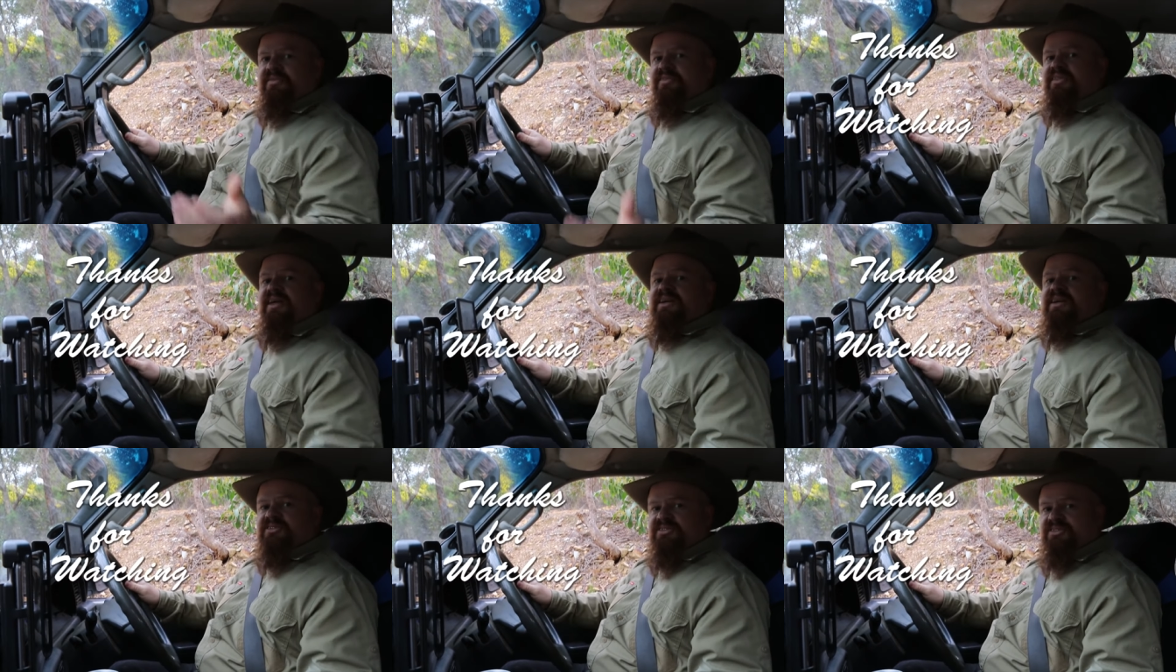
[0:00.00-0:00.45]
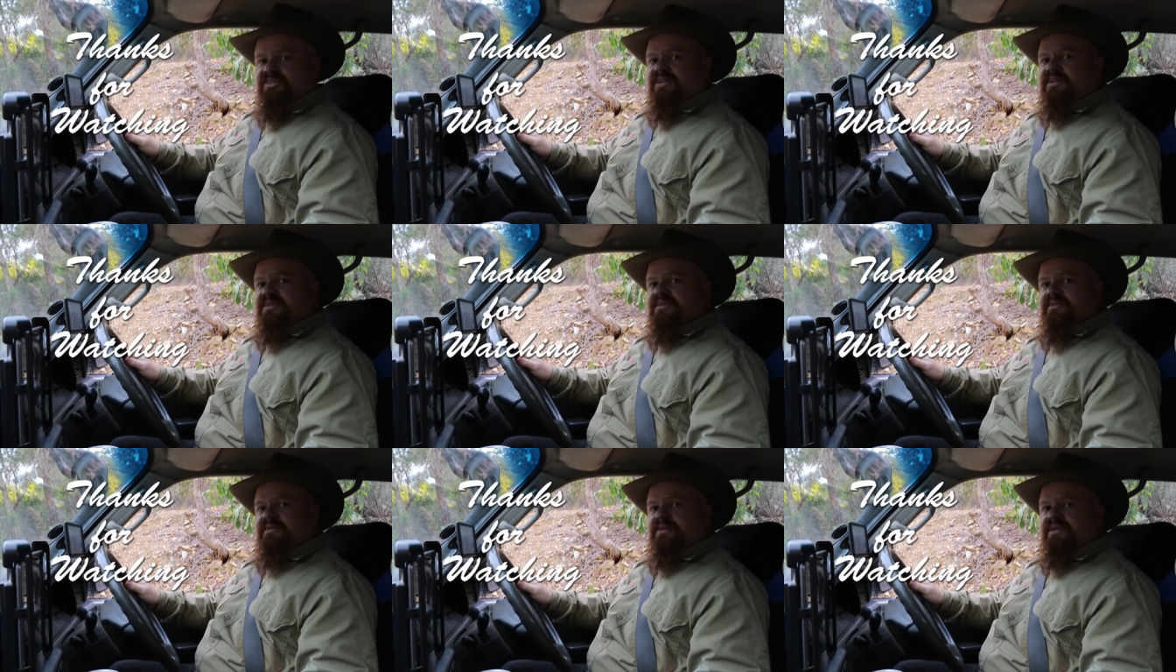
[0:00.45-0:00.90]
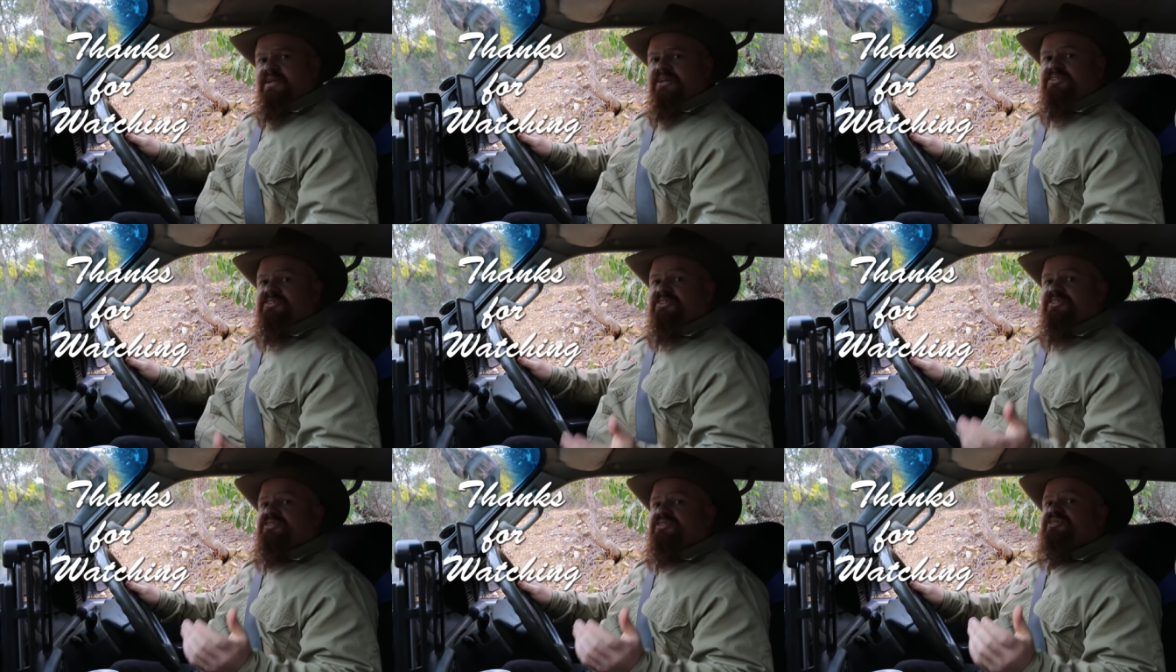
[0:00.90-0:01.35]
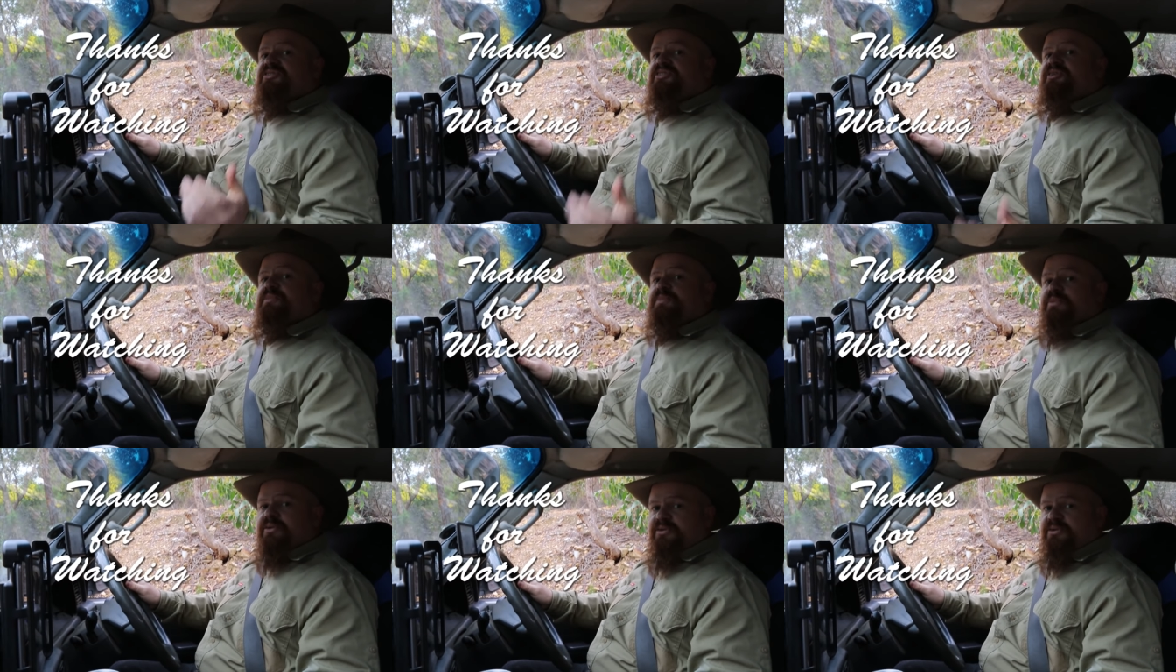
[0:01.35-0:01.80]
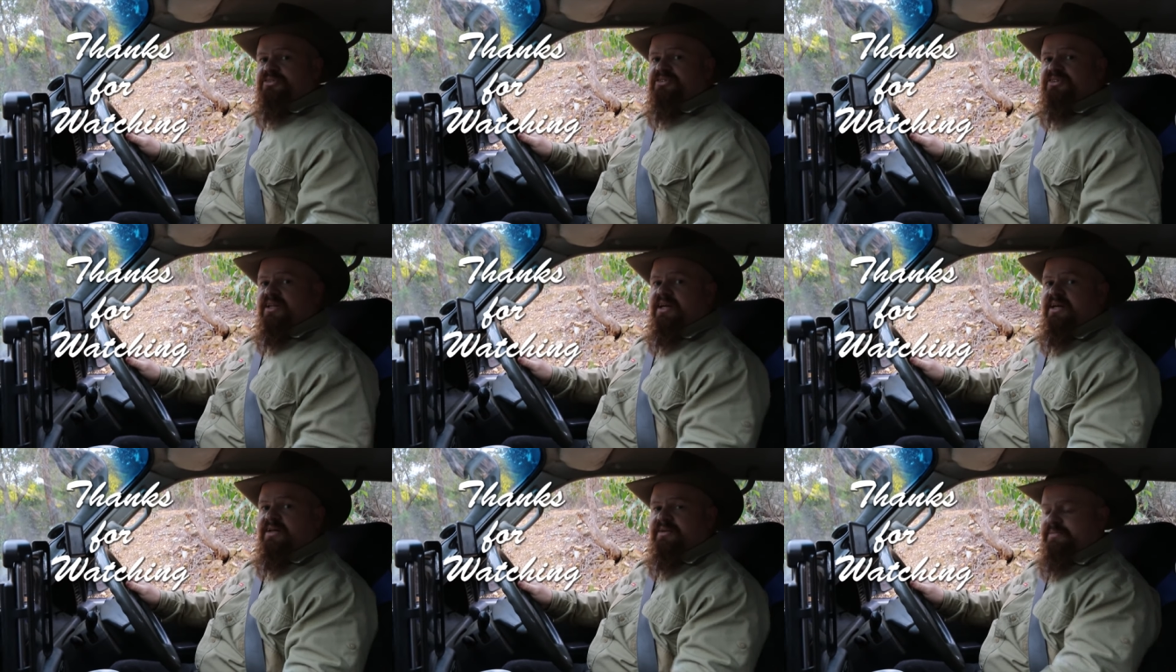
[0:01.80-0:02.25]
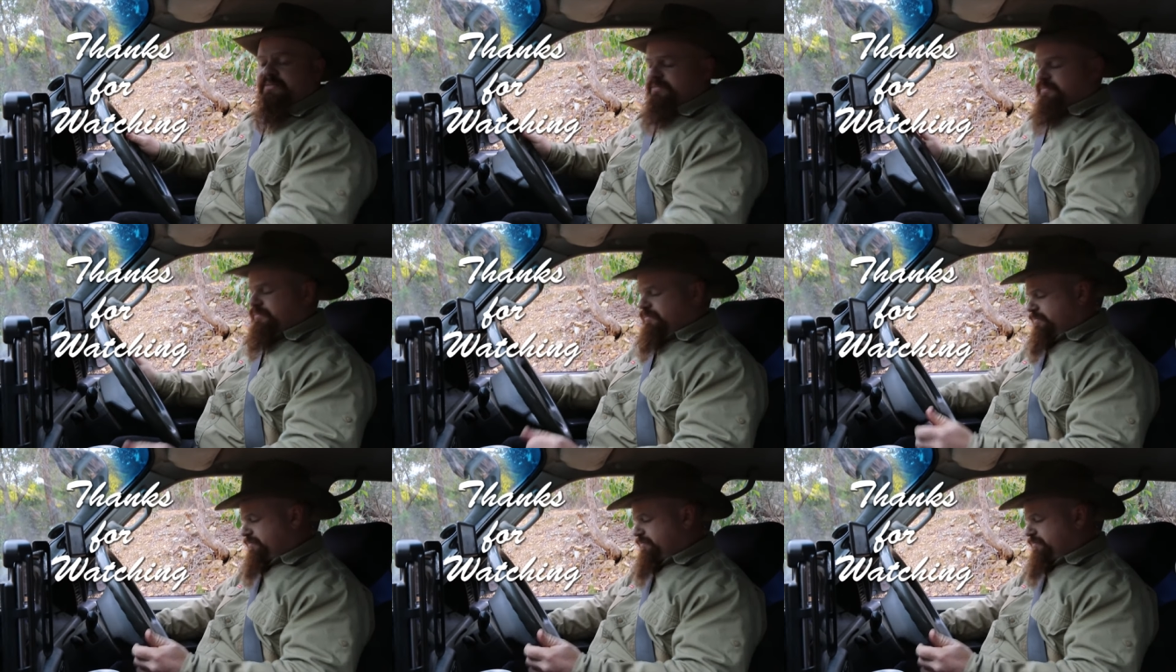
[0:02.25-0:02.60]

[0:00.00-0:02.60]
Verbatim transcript: and that's it. It's as simple as that.